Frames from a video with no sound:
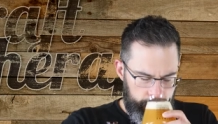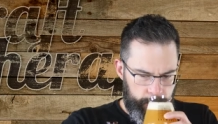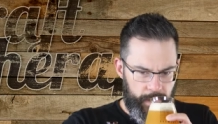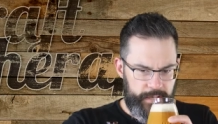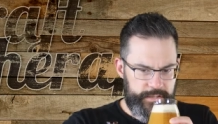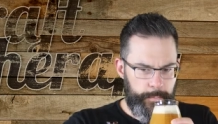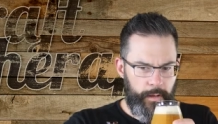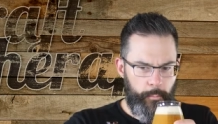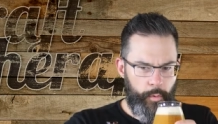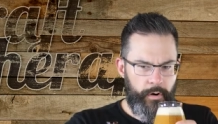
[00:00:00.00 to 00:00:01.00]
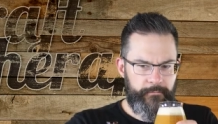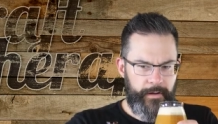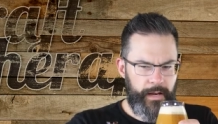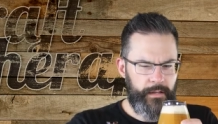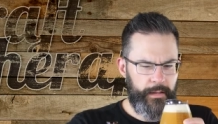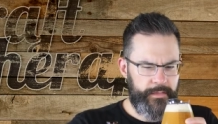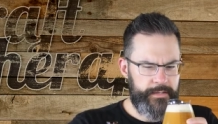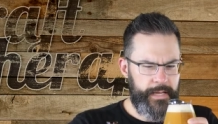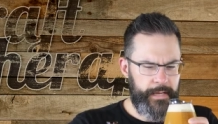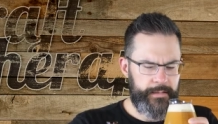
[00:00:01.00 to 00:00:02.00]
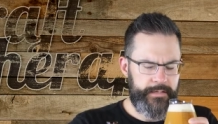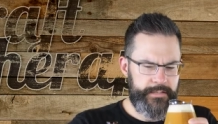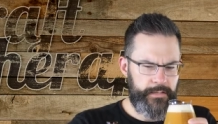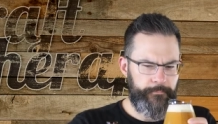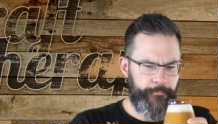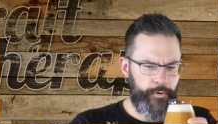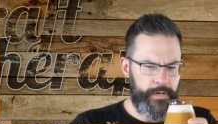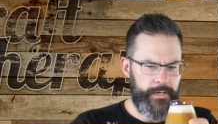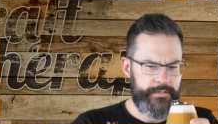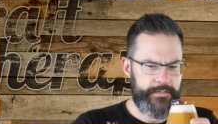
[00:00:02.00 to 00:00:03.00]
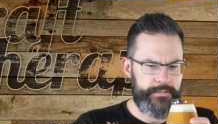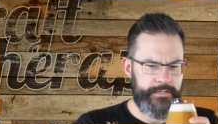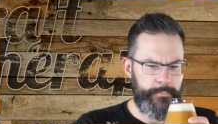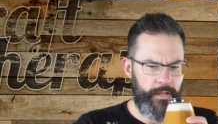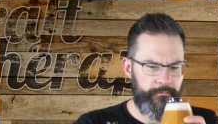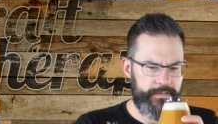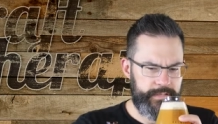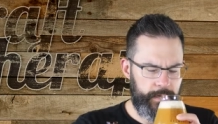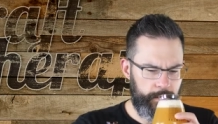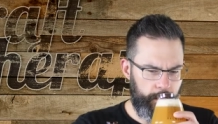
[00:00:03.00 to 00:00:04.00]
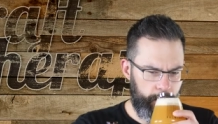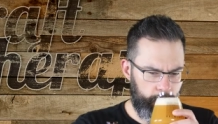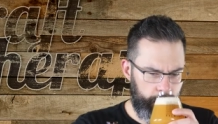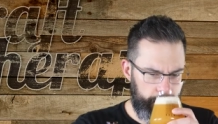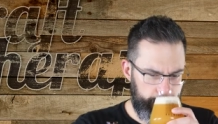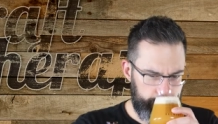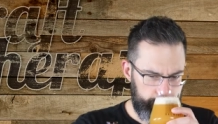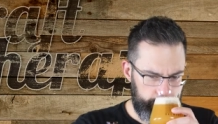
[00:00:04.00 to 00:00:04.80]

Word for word: But yeah, I smell more of kind of like the dankness, the fruitiness smell of it's kind of gone away.